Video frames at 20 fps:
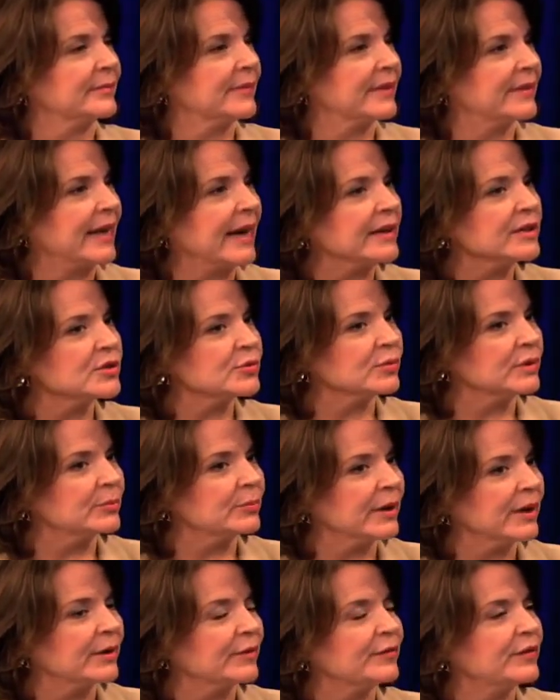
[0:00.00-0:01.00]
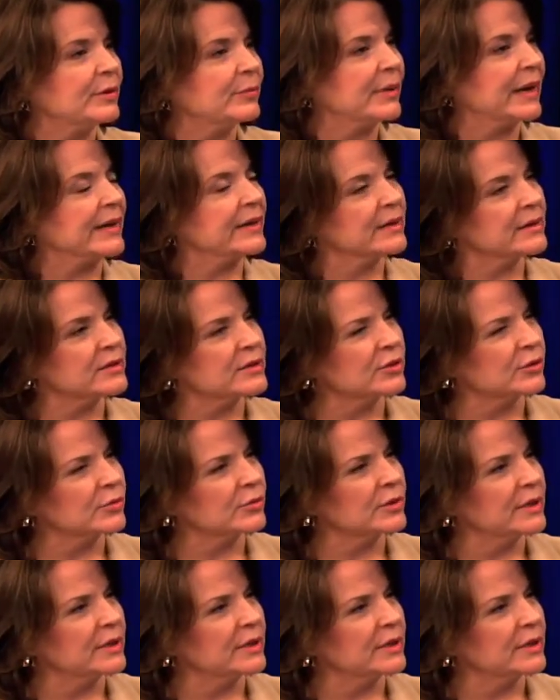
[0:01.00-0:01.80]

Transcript: that's what biofeedback is, though.